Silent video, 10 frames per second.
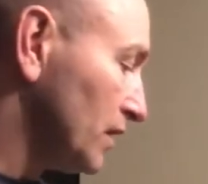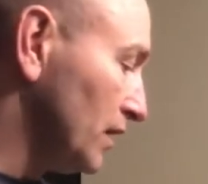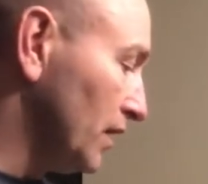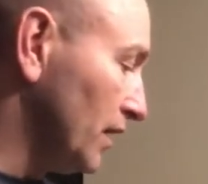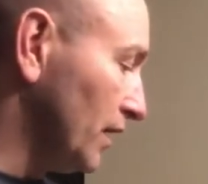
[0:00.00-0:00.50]

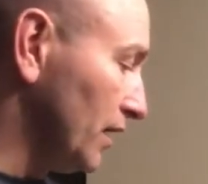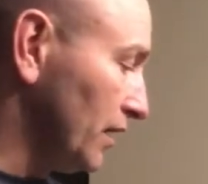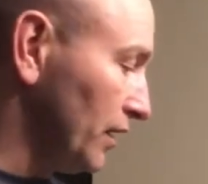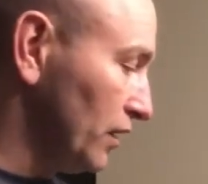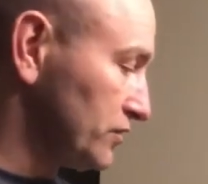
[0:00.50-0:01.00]

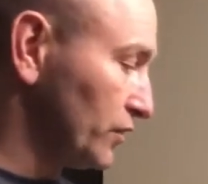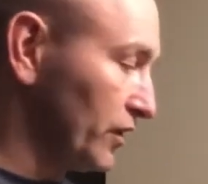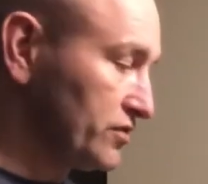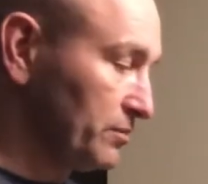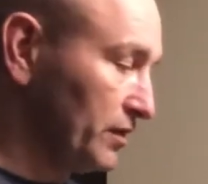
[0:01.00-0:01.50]
I also
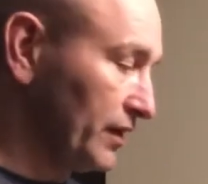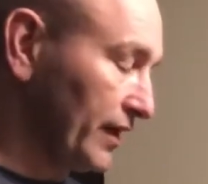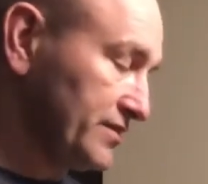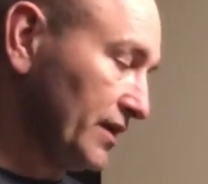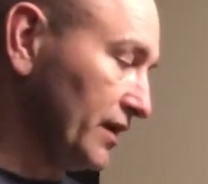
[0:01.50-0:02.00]
got some, like I
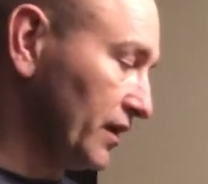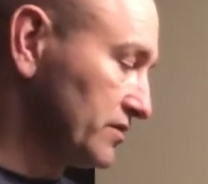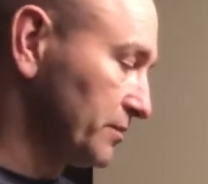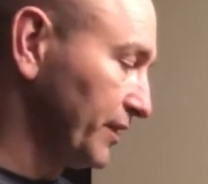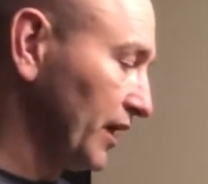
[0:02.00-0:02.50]
said, I got
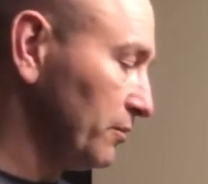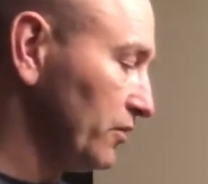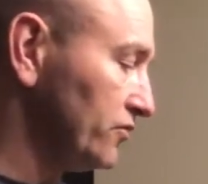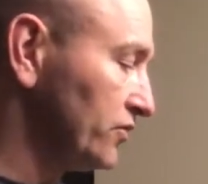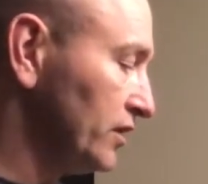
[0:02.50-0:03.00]
some
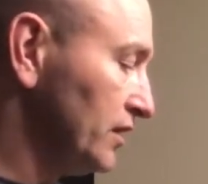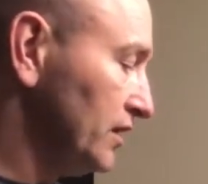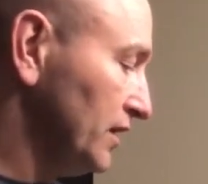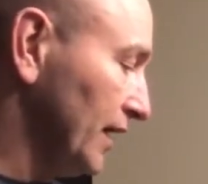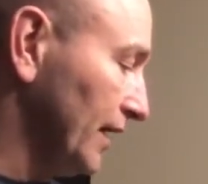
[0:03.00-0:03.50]
cables,
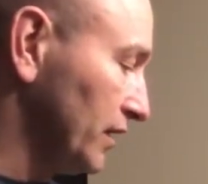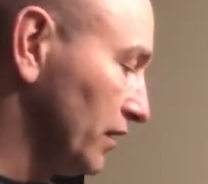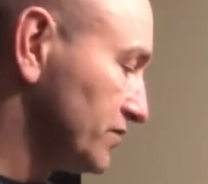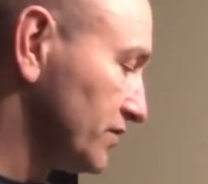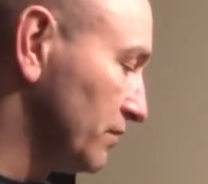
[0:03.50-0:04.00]
and I
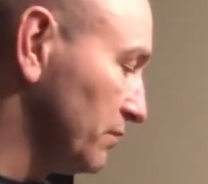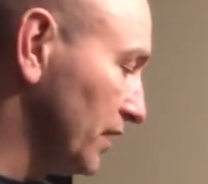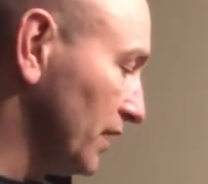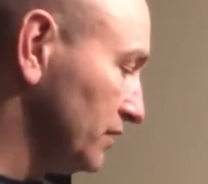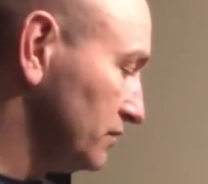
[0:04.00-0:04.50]
got some
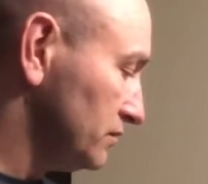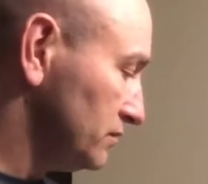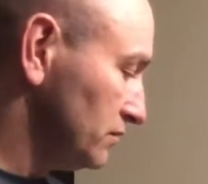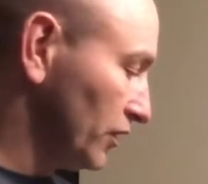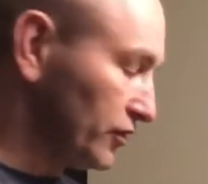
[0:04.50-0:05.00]

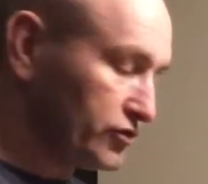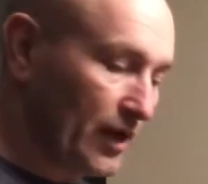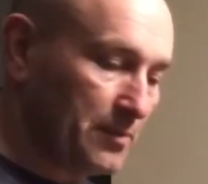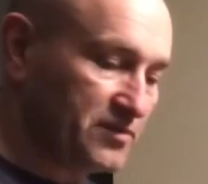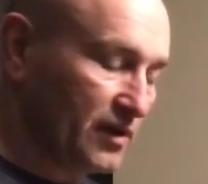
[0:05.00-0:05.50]
other
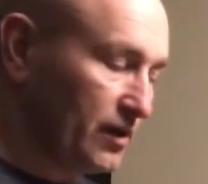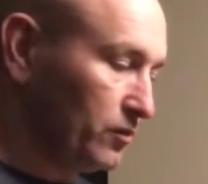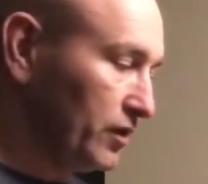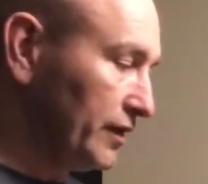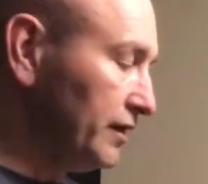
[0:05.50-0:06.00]
traps that I
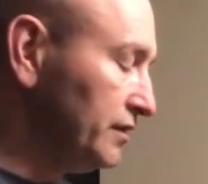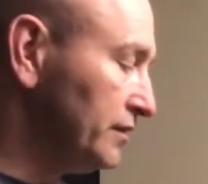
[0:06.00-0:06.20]
wanted.